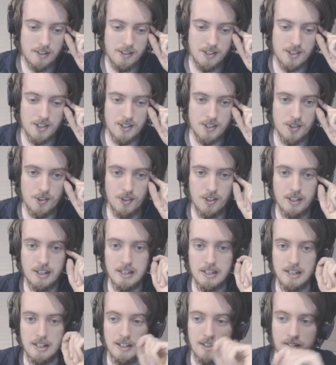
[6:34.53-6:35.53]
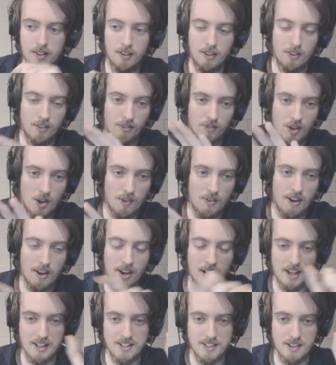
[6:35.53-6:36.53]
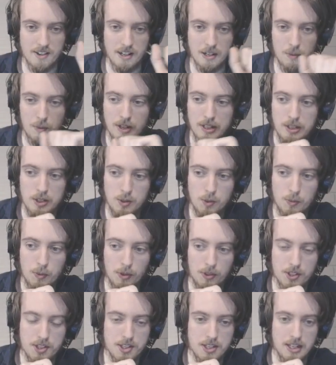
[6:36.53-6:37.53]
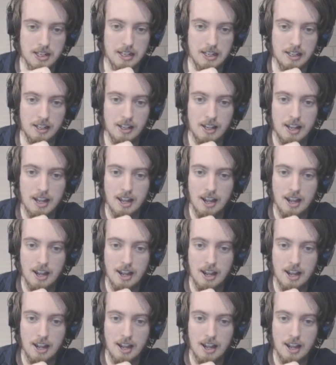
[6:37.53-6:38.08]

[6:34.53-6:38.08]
This is on the far right-hand side where you will see